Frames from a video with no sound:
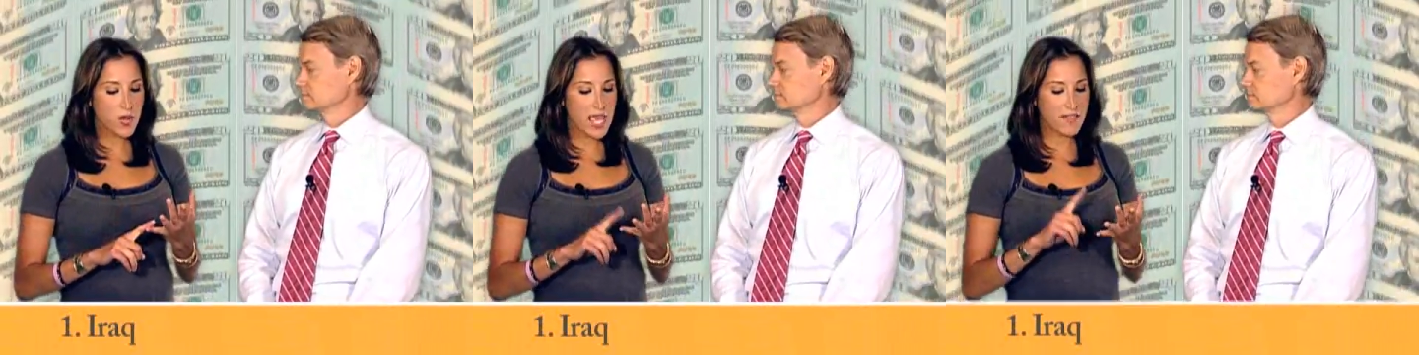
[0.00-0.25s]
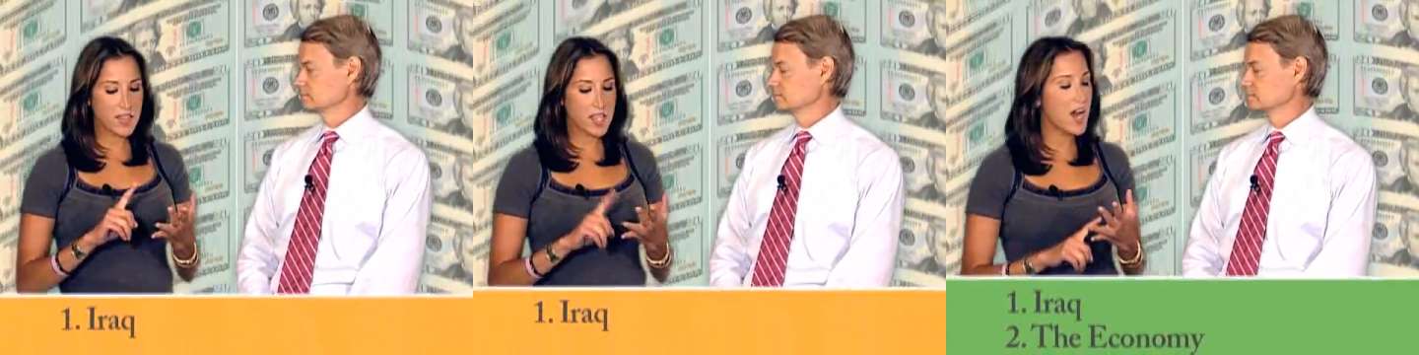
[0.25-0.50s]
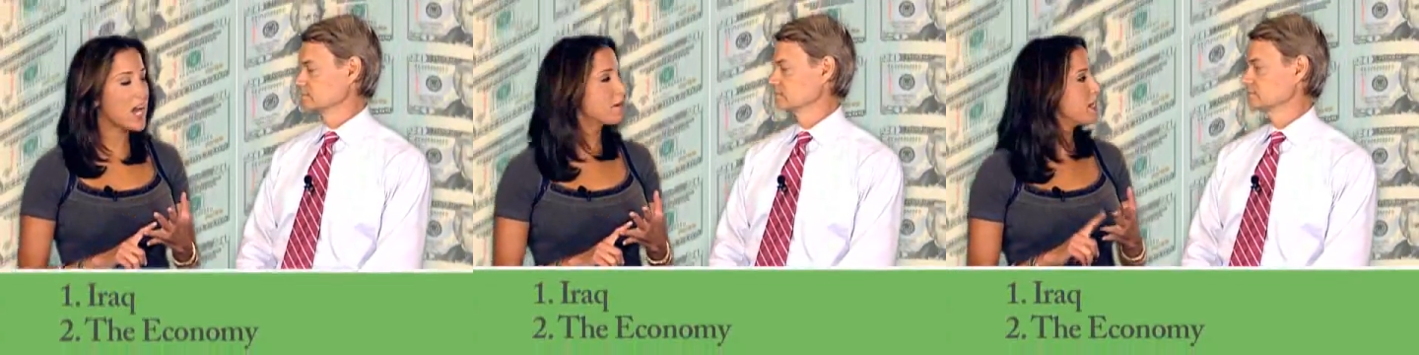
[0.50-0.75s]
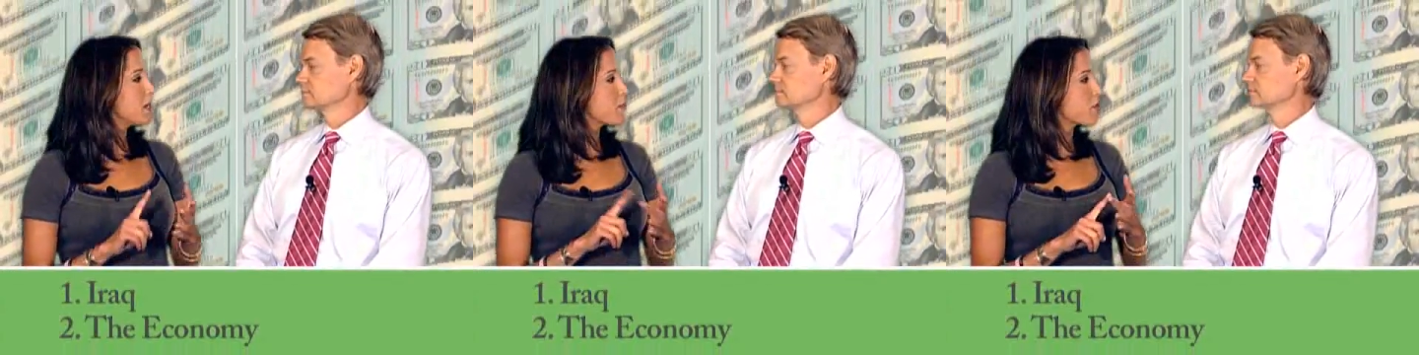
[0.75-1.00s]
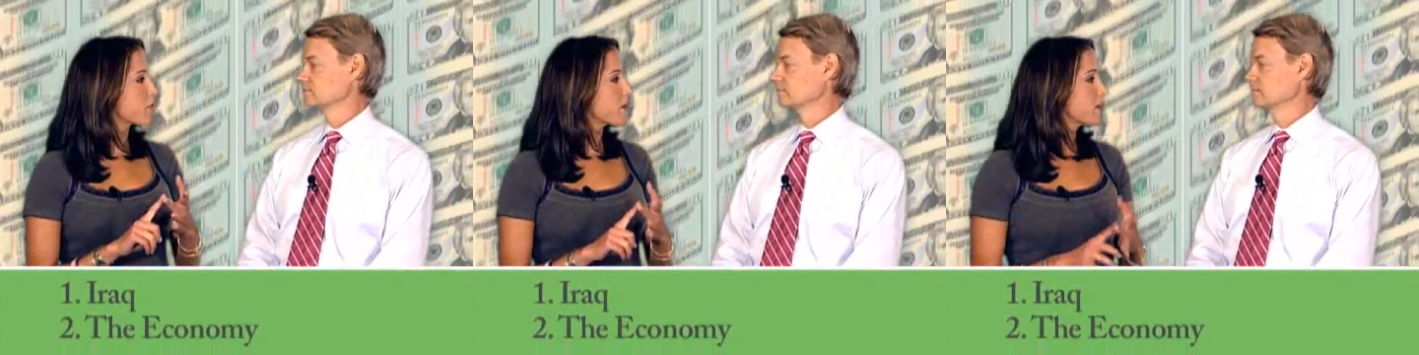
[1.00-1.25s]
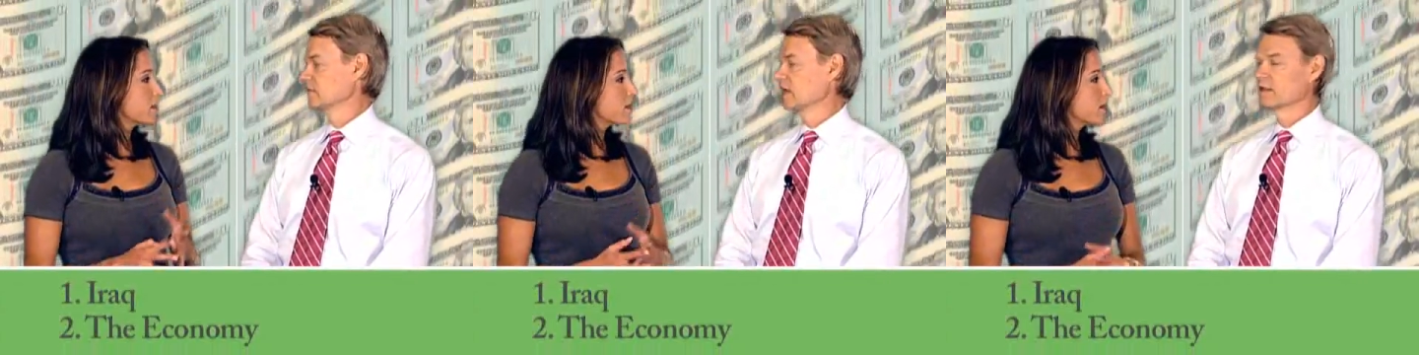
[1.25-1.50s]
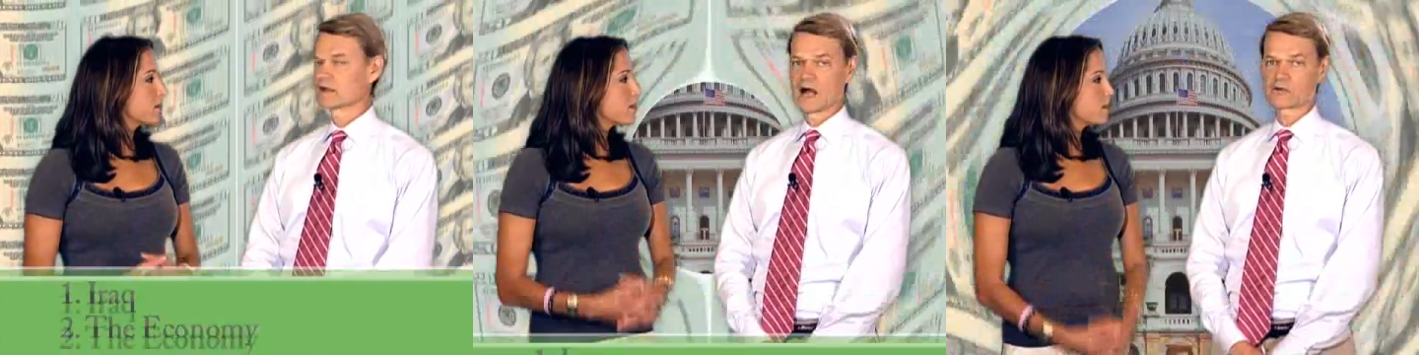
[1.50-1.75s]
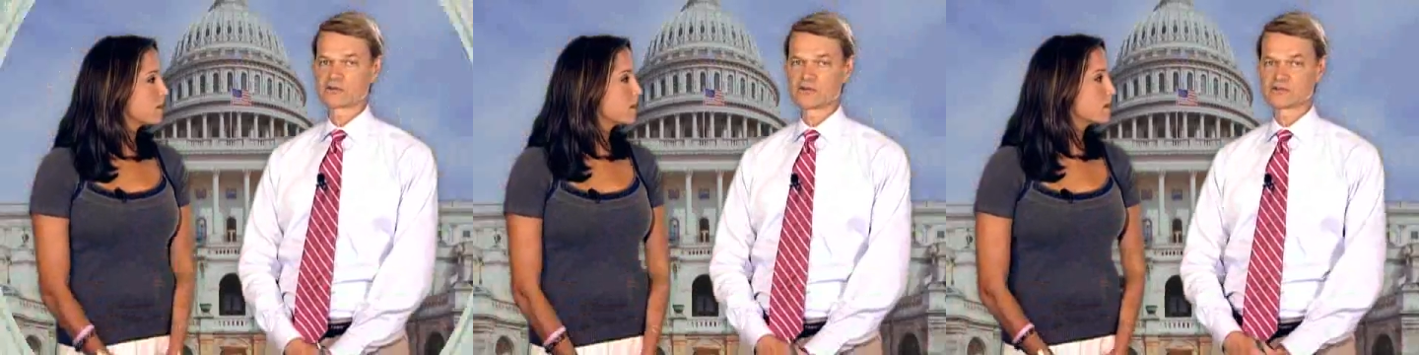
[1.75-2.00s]
Speaker 1: we have economy, number three.
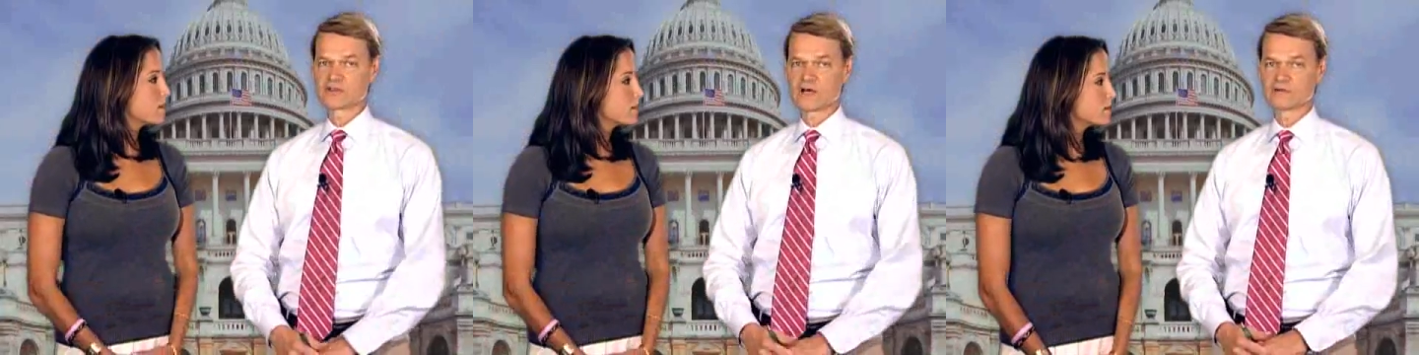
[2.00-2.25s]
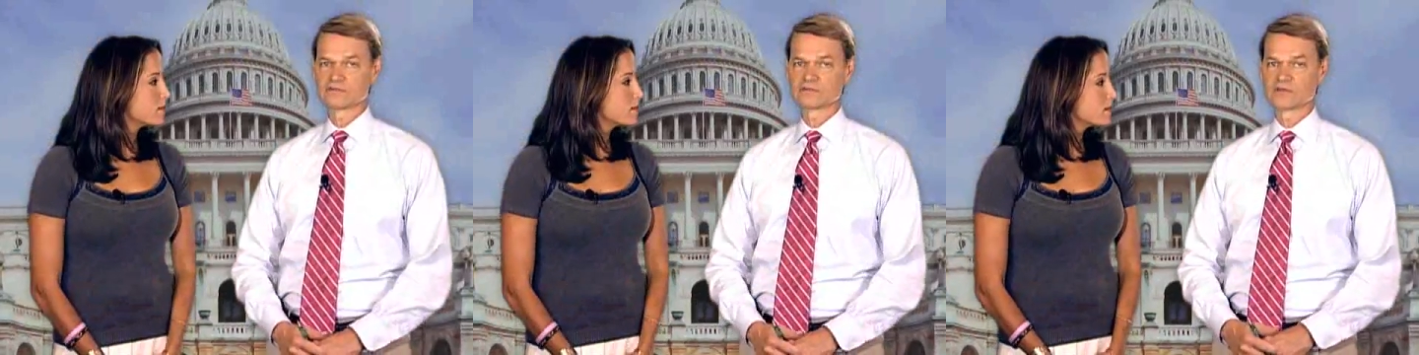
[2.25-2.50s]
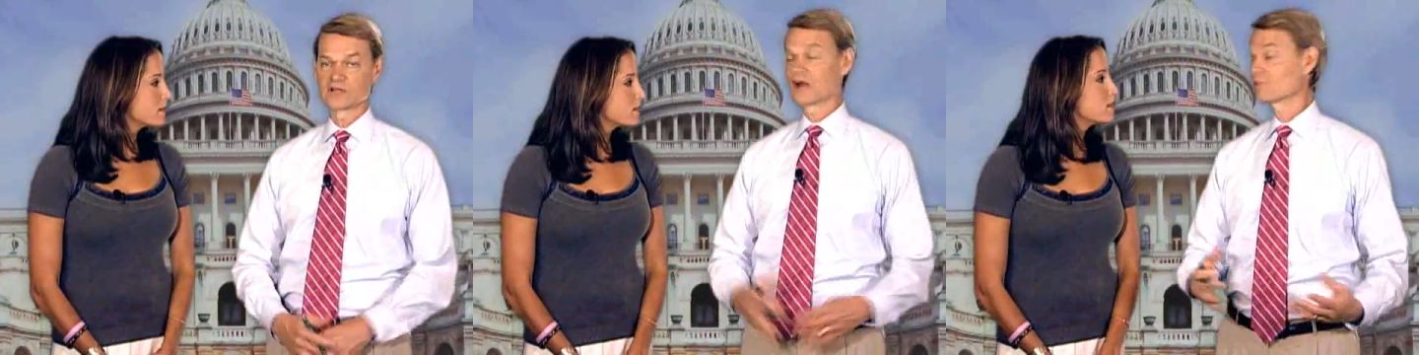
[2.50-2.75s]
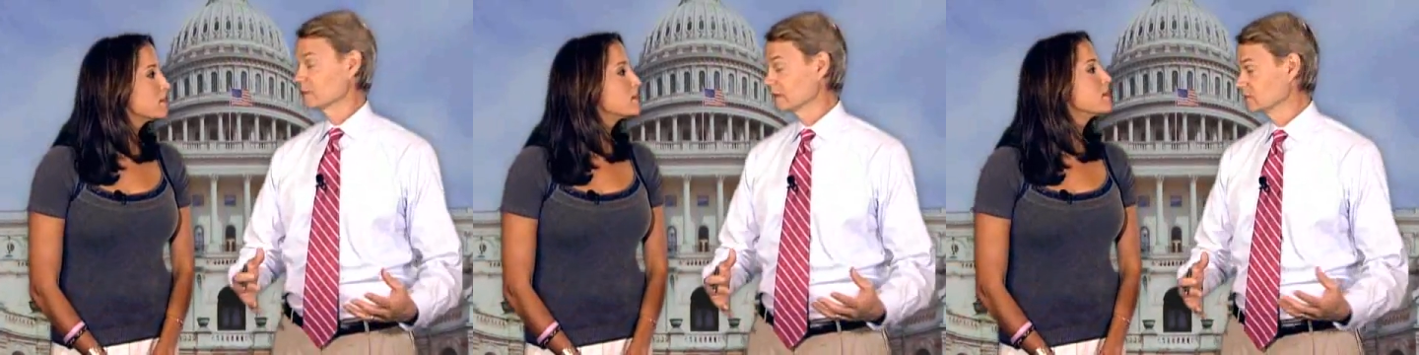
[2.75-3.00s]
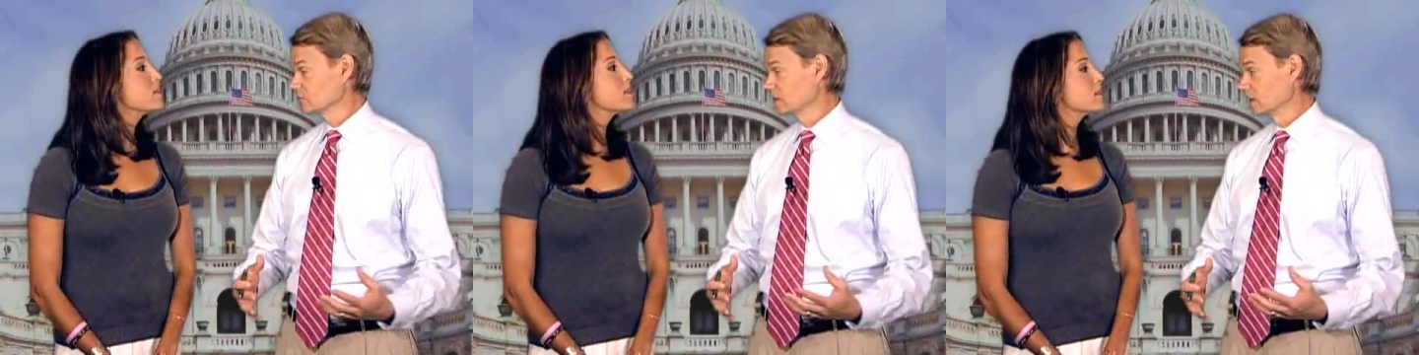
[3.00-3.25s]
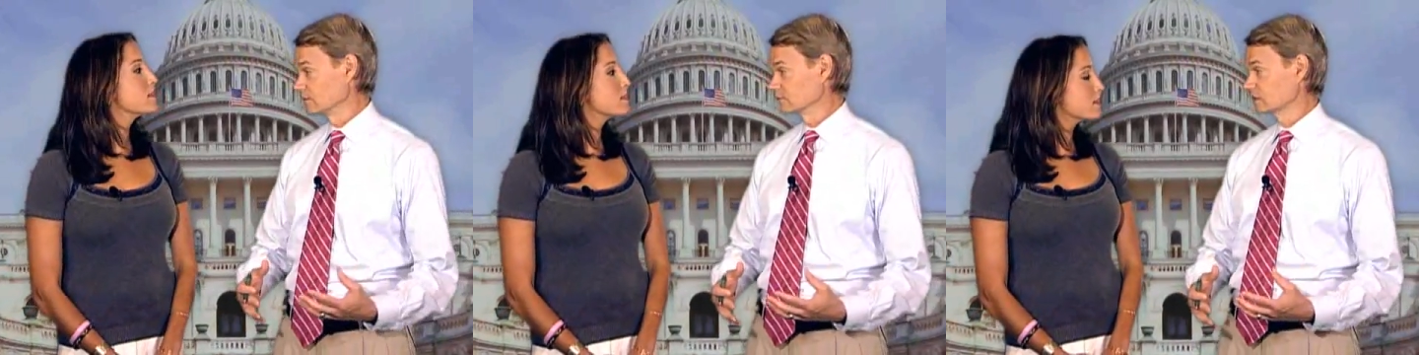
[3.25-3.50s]
Speaker 2: Congress itself, the government itself.